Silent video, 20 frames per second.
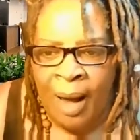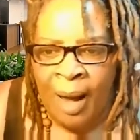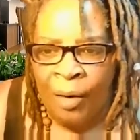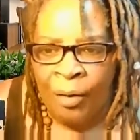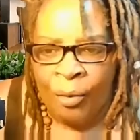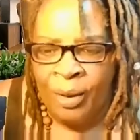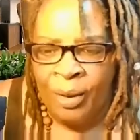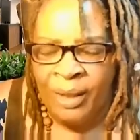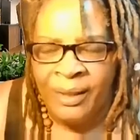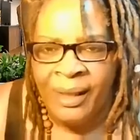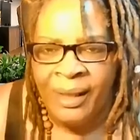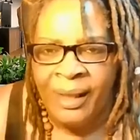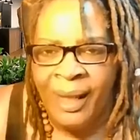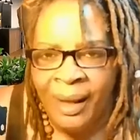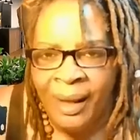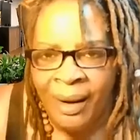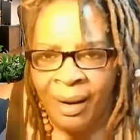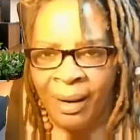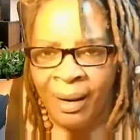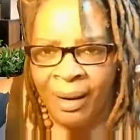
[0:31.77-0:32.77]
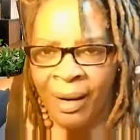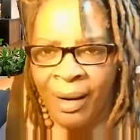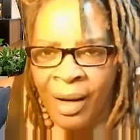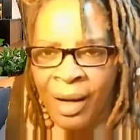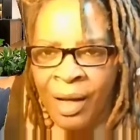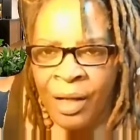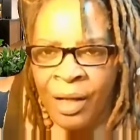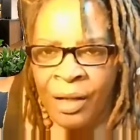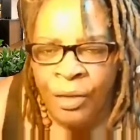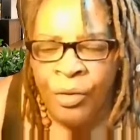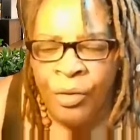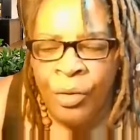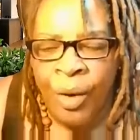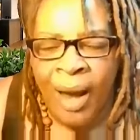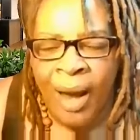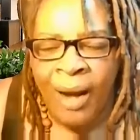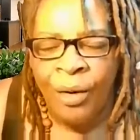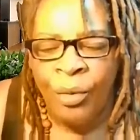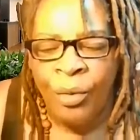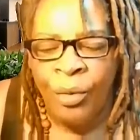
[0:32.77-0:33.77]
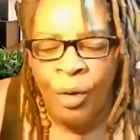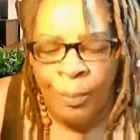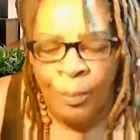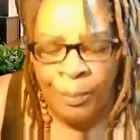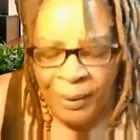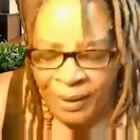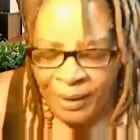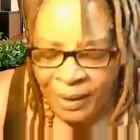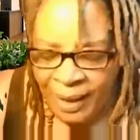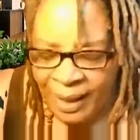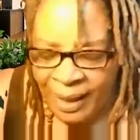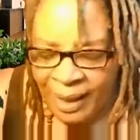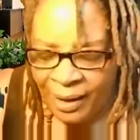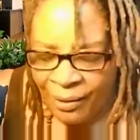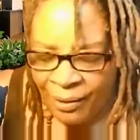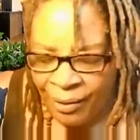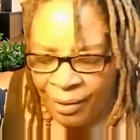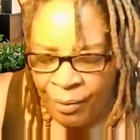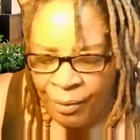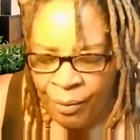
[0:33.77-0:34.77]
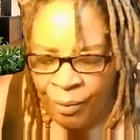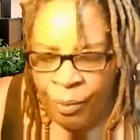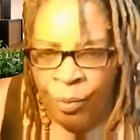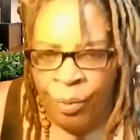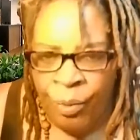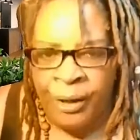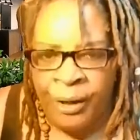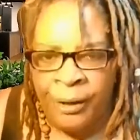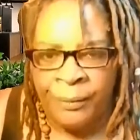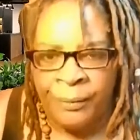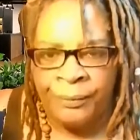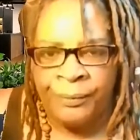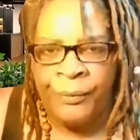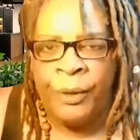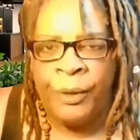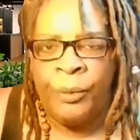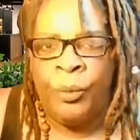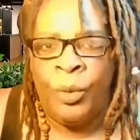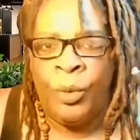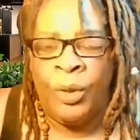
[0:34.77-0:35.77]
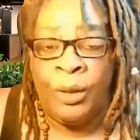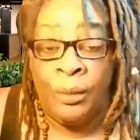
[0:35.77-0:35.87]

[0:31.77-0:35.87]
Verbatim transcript: how, how crazy they are. You know, I grew up in the era where